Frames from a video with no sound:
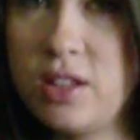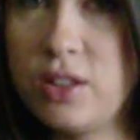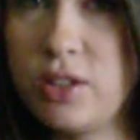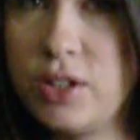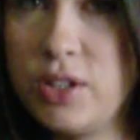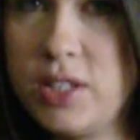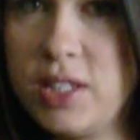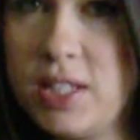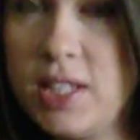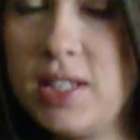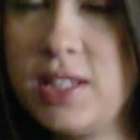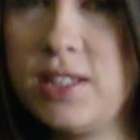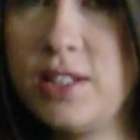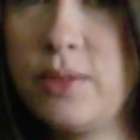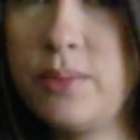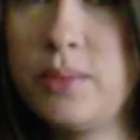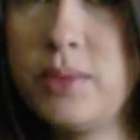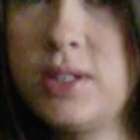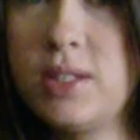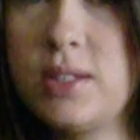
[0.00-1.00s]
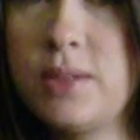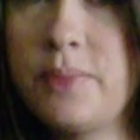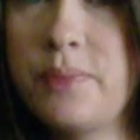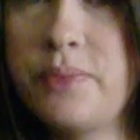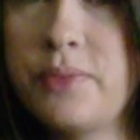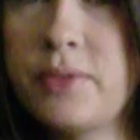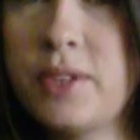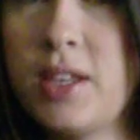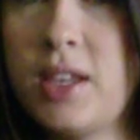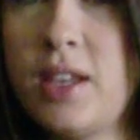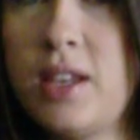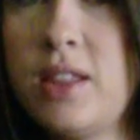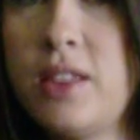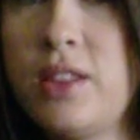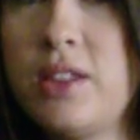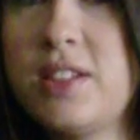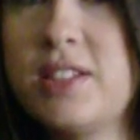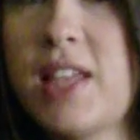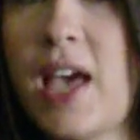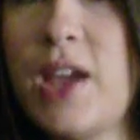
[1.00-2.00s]
alert systems.
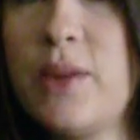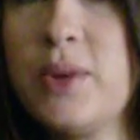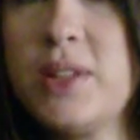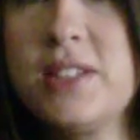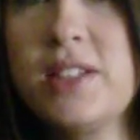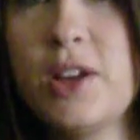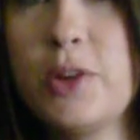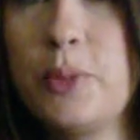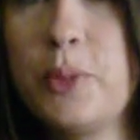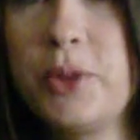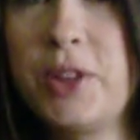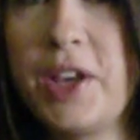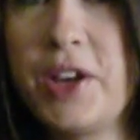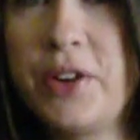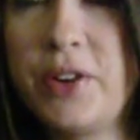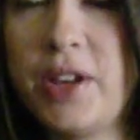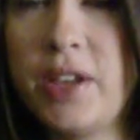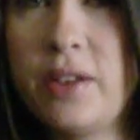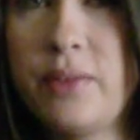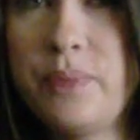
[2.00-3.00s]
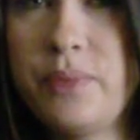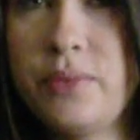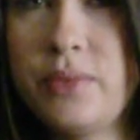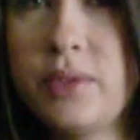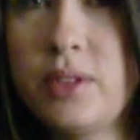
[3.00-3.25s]
The sirens are blaring.